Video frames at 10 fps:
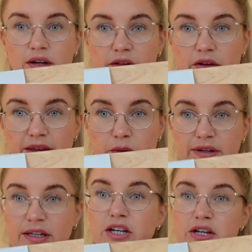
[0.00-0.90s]
I thought they were
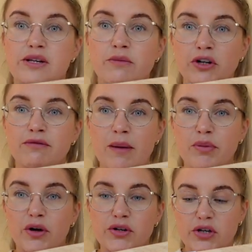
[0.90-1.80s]
really cute, so I'm going to wrap
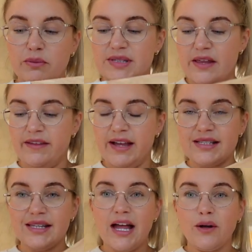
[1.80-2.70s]
those up because I think
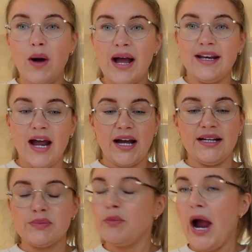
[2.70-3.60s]
that's like quite a
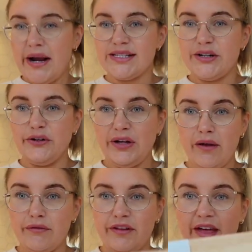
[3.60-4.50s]
nice practical
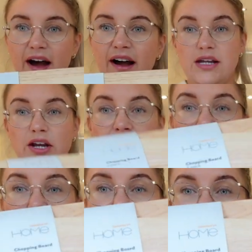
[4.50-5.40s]
gift that you get a
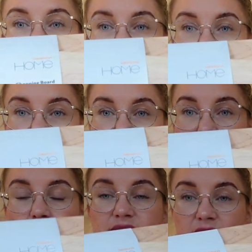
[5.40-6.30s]
2-pack and it's
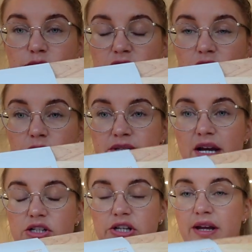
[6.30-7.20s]
from the Sainsbury's home
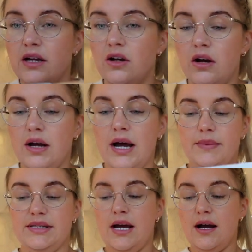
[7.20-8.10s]
section, that not
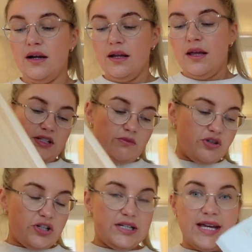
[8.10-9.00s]
Habitat. So I'm
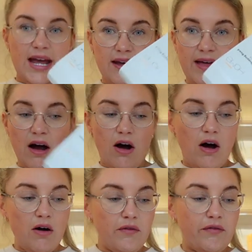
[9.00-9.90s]
just going to take that
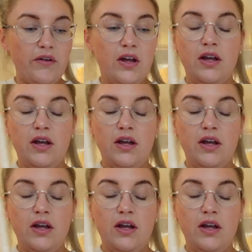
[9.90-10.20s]
off